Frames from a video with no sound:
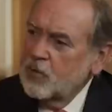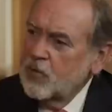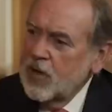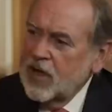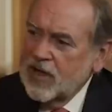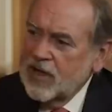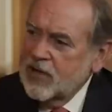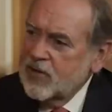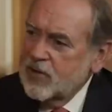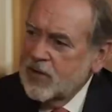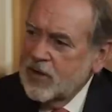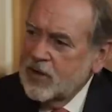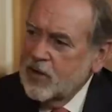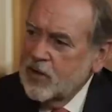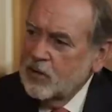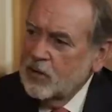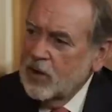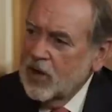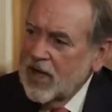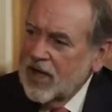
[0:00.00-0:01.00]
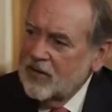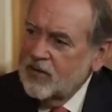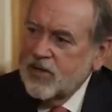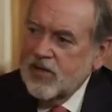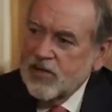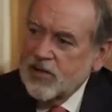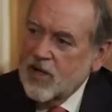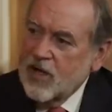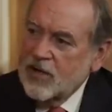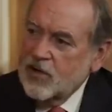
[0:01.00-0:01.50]
ways that you led
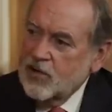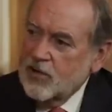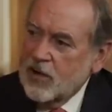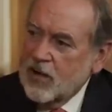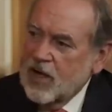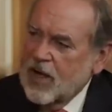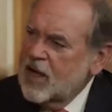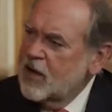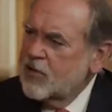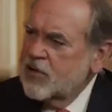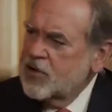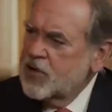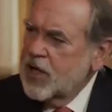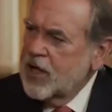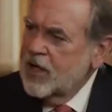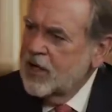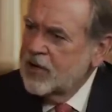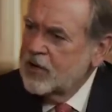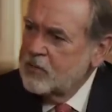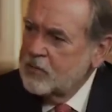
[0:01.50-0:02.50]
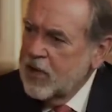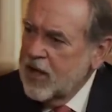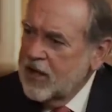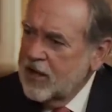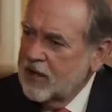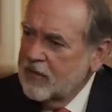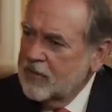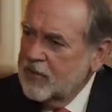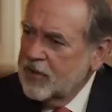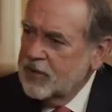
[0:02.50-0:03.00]
this country. Energy
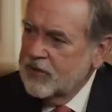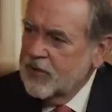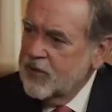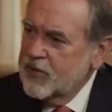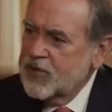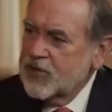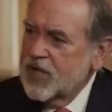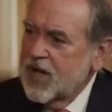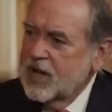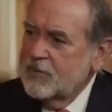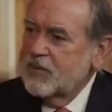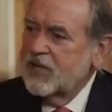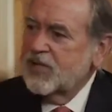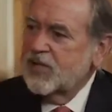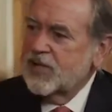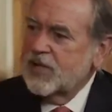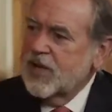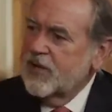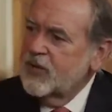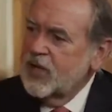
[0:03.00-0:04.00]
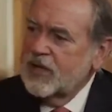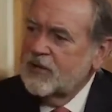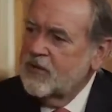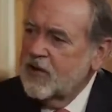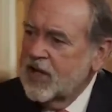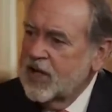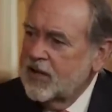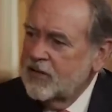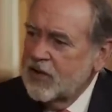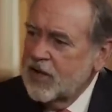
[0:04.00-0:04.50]
independent for the first time in
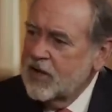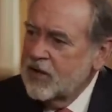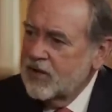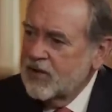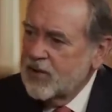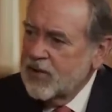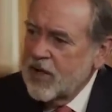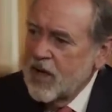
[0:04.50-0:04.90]
75 years.